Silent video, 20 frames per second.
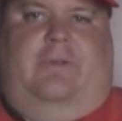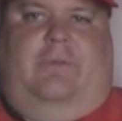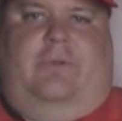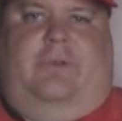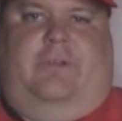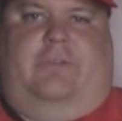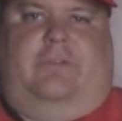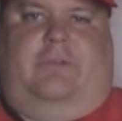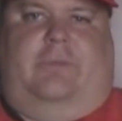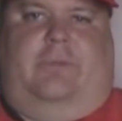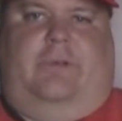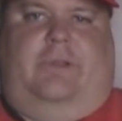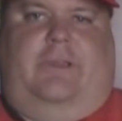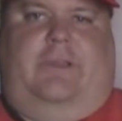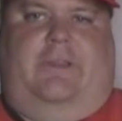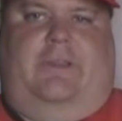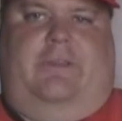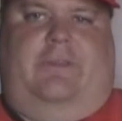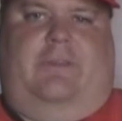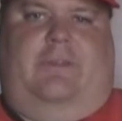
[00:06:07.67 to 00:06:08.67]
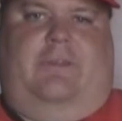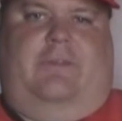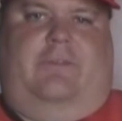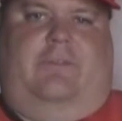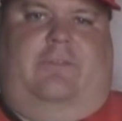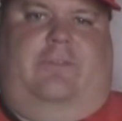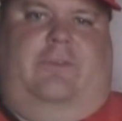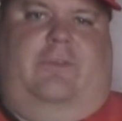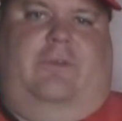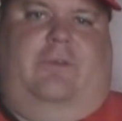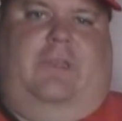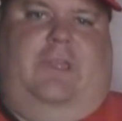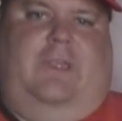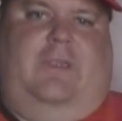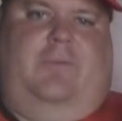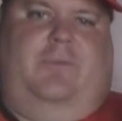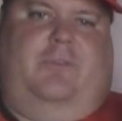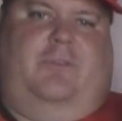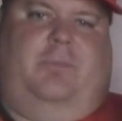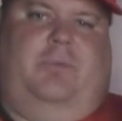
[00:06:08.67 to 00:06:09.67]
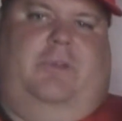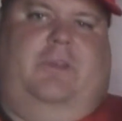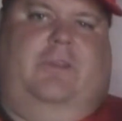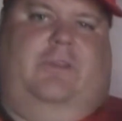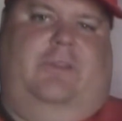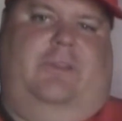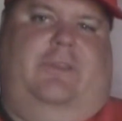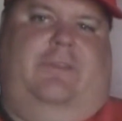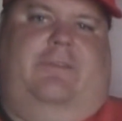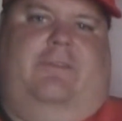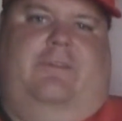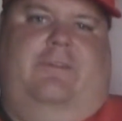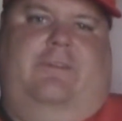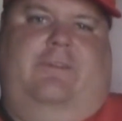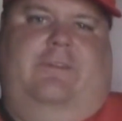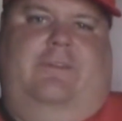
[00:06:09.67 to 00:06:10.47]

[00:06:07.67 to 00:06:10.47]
retro red and a few games sprinkling